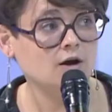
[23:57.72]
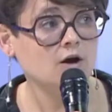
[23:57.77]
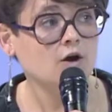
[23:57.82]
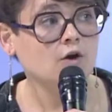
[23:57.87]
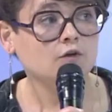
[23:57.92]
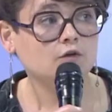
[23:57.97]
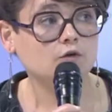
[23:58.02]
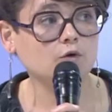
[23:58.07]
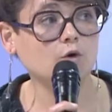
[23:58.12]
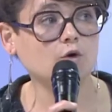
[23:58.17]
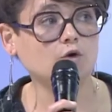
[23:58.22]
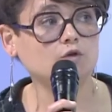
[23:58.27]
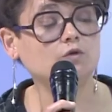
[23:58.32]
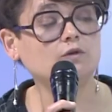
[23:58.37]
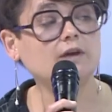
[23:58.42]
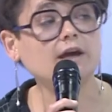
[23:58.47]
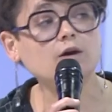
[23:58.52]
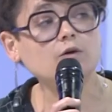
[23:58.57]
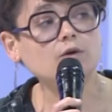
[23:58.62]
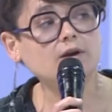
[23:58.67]
So to
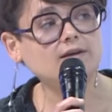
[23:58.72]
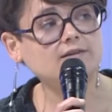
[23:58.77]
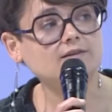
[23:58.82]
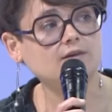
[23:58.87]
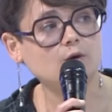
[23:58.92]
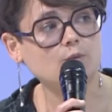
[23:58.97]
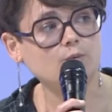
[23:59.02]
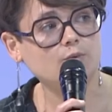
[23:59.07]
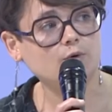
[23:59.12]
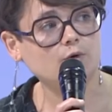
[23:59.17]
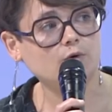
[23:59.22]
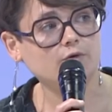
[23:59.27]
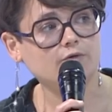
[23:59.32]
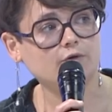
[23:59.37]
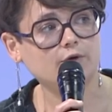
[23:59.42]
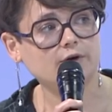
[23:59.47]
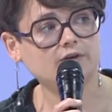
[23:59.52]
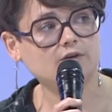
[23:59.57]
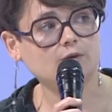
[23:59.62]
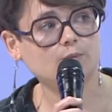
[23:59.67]
take an example,
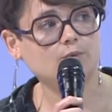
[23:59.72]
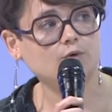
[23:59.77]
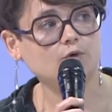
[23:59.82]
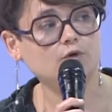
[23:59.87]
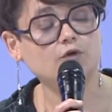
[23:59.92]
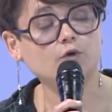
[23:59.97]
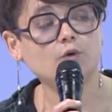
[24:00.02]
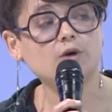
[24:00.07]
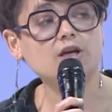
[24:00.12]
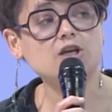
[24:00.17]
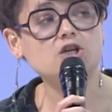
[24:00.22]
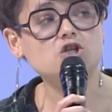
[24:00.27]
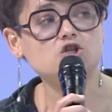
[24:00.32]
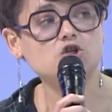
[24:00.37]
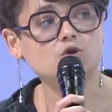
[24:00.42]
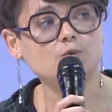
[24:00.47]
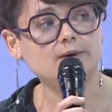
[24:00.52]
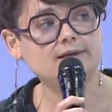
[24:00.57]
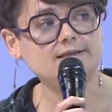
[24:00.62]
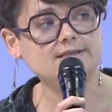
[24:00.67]
for example, the
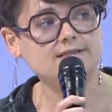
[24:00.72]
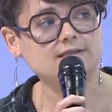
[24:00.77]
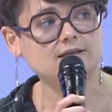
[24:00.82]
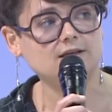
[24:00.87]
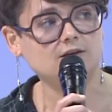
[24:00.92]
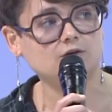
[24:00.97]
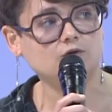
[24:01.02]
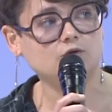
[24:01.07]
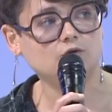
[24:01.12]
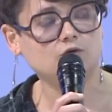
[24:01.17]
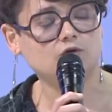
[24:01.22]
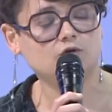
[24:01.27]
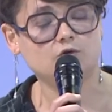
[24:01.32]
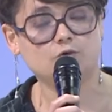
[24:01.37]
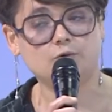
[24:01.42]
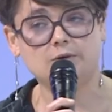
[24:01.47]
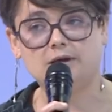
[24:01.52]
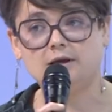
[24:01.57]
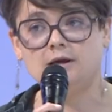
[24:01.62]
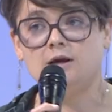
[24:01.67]
insurance
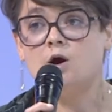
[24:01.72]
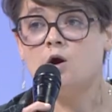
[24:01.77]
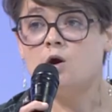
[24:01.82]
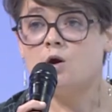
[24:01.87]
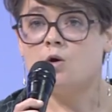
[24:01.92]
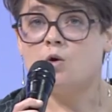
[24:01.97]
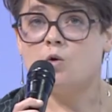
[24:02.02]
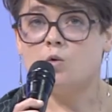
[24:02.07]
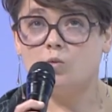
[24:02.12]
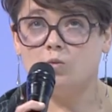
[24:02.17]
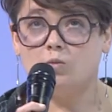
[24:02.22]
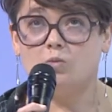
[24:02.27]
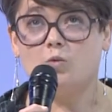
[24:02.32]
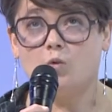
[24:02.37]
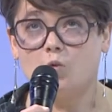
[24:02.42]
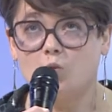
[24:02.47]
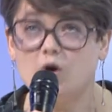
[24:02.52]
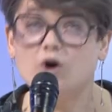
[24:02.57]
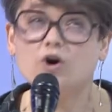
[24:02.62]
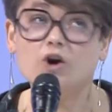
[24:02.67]
industry
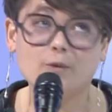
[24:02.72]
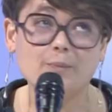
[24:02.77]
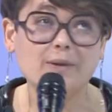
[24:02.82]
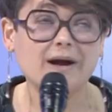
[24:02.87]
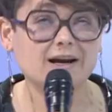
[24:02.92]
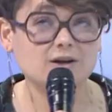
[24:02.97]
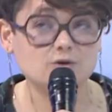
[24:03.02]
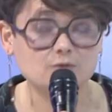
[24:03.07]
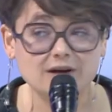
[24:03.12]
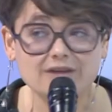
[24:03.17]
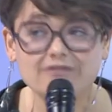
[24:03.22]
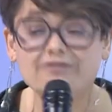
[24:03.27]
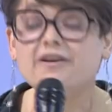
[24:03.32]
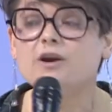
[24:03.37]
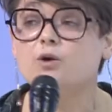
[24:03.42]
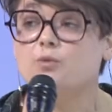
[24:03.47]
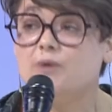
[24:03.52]
woke up actually very